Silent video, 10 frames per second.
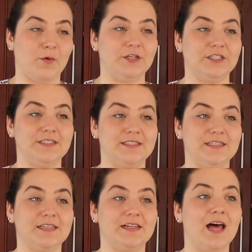which is
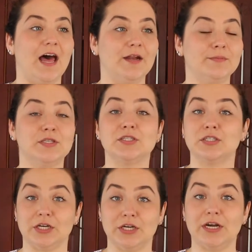still an
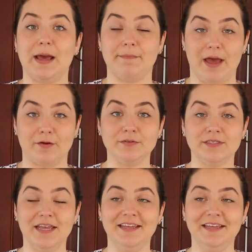absurd amount.